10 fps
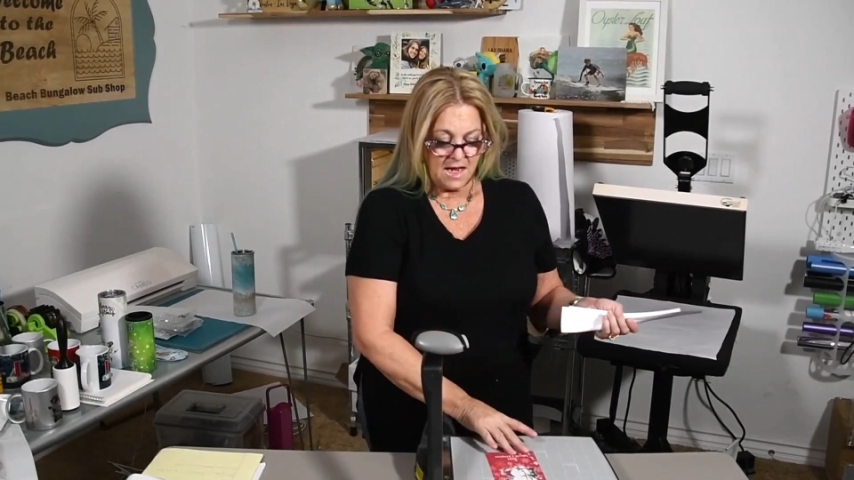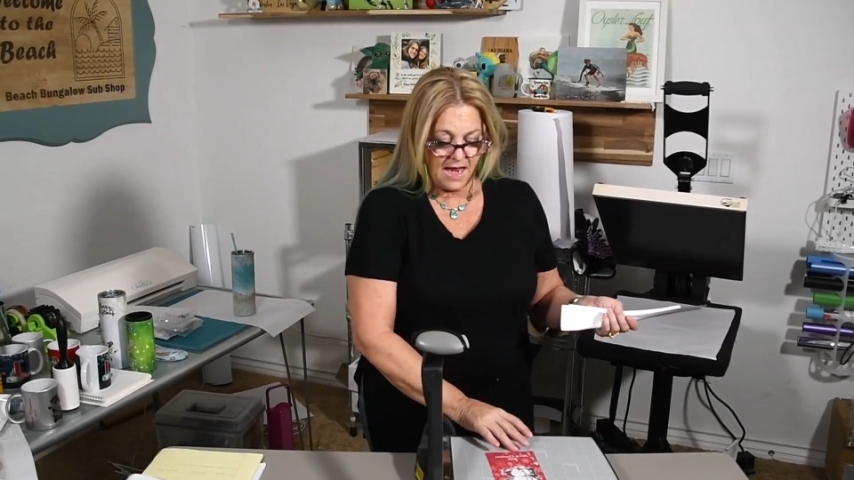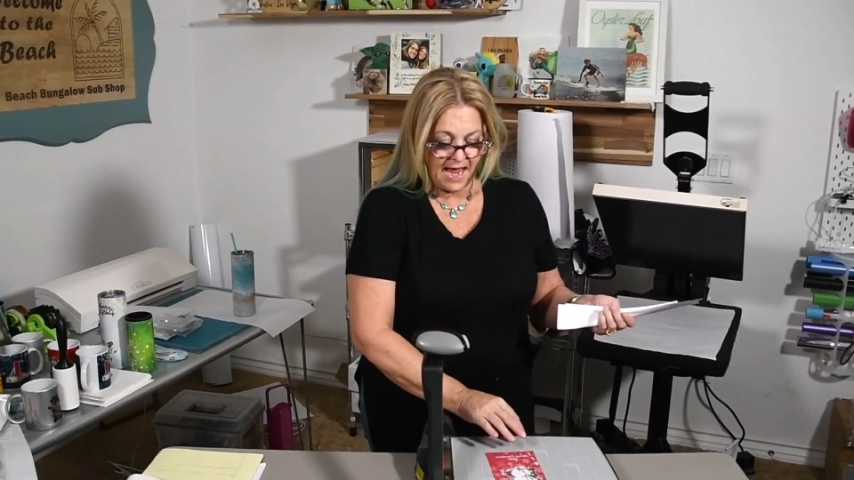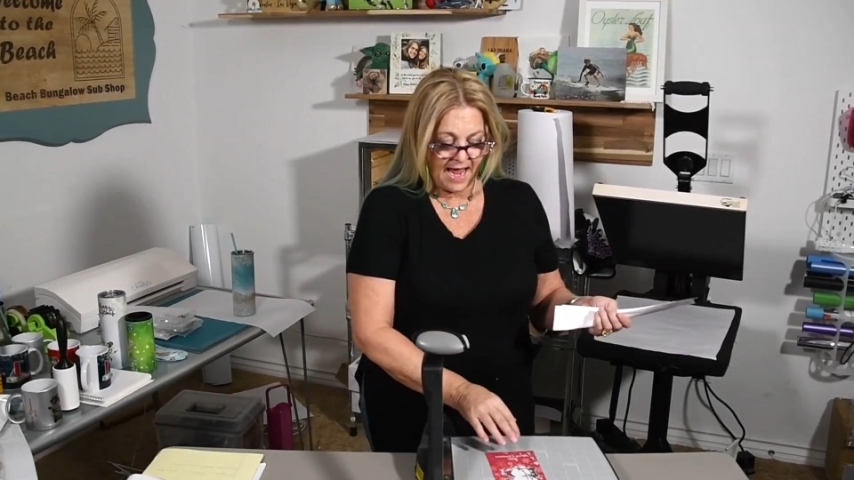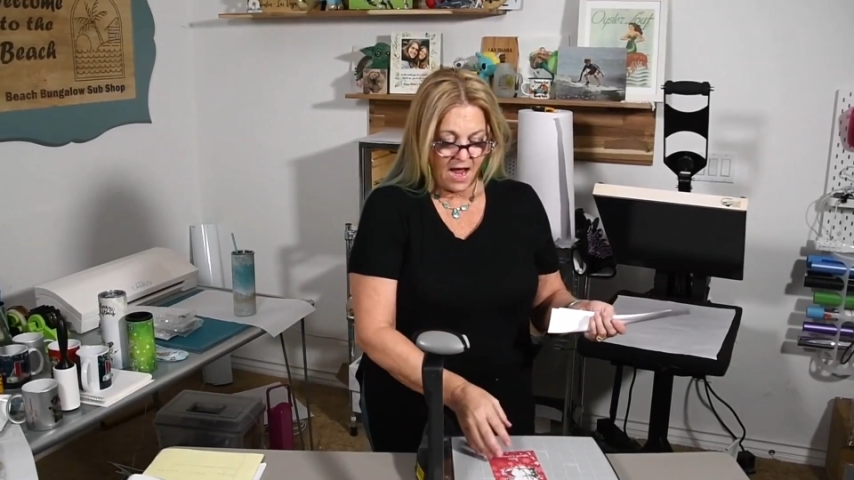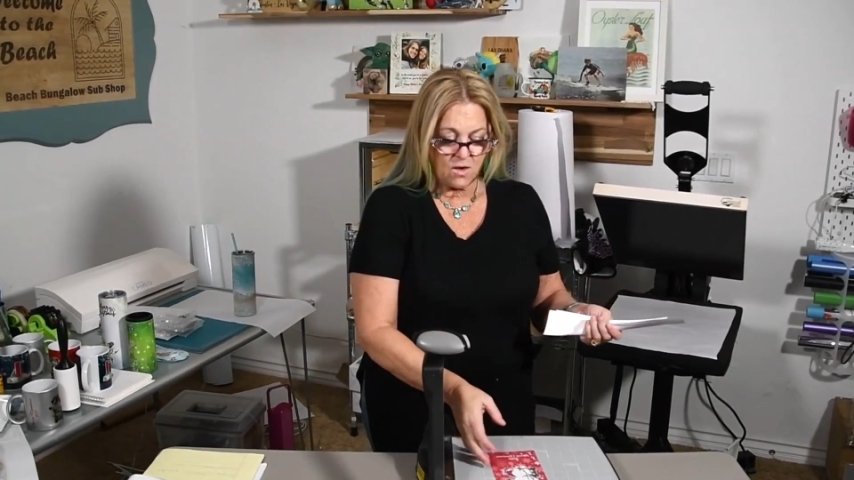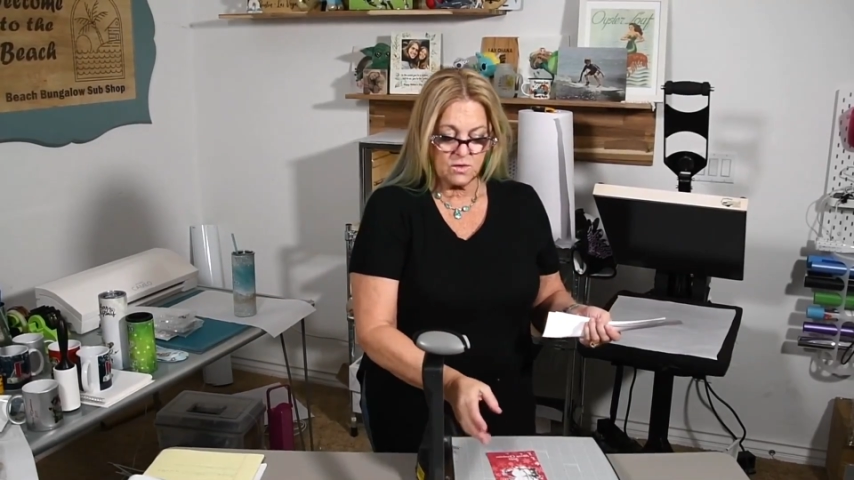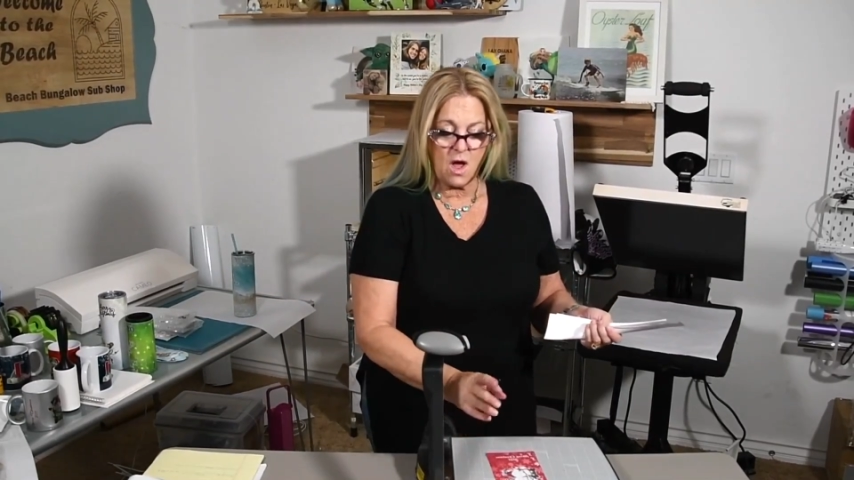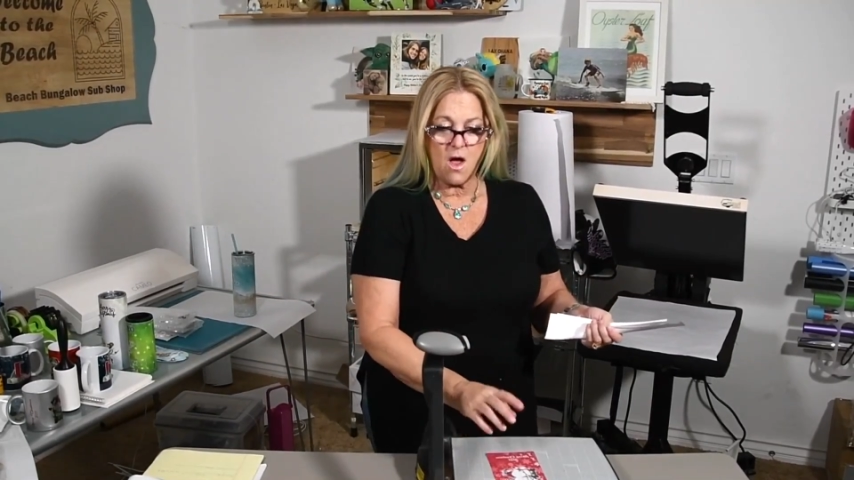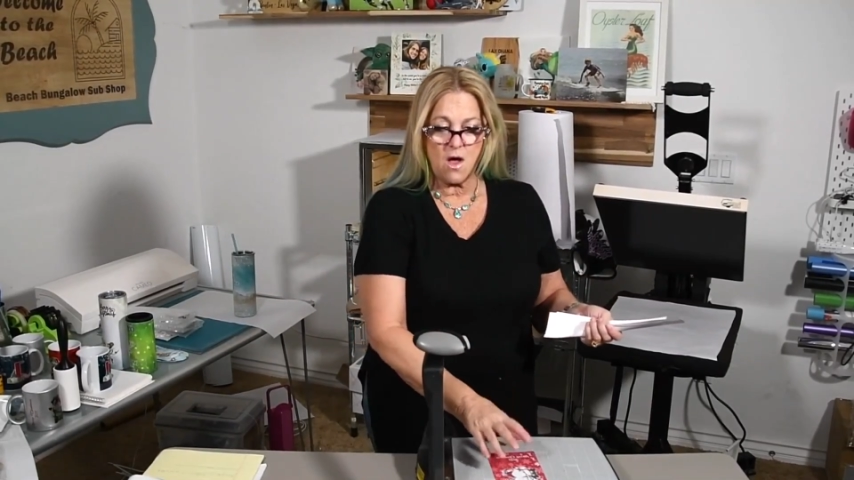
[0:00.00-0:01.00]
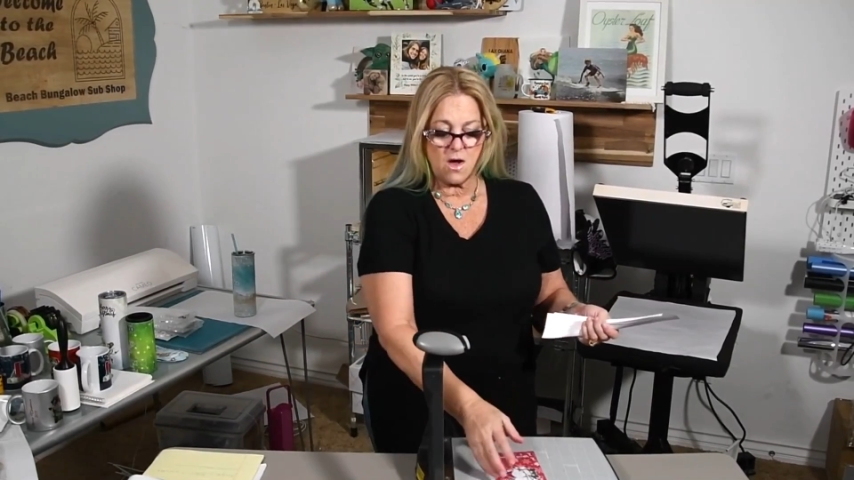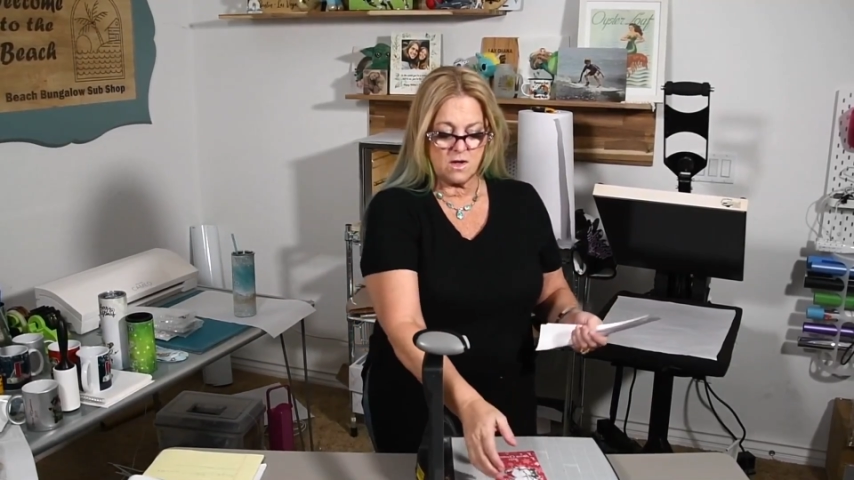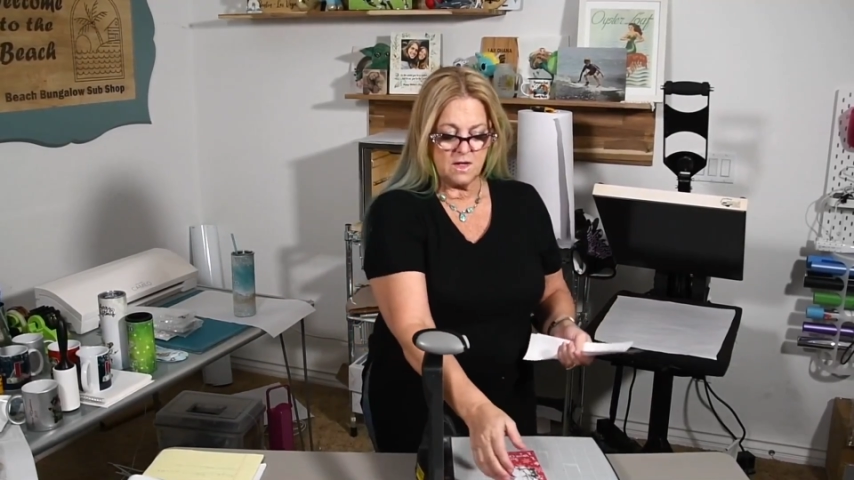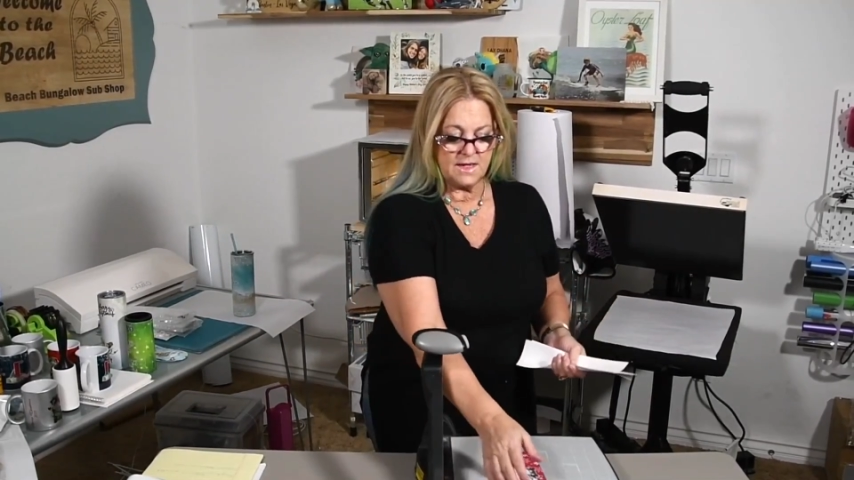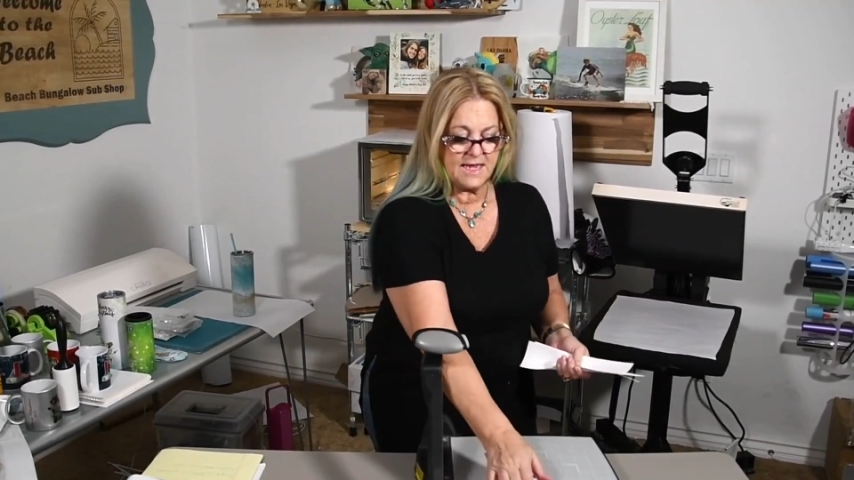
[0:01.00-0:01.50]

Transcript: How long